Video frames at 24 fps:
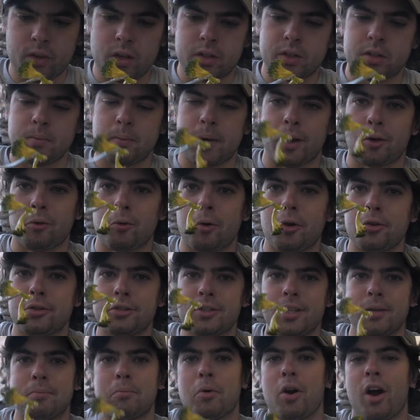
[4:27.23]
like
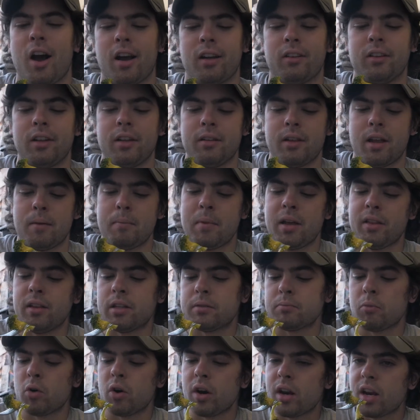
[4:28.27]
roasted broccoli that I made this
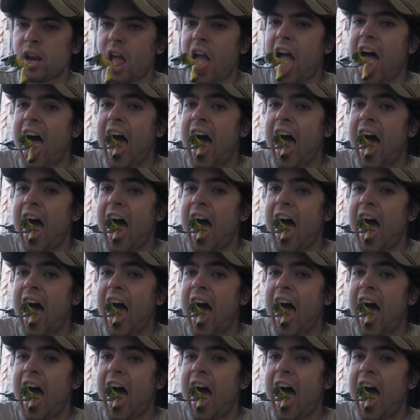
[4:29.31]
morning.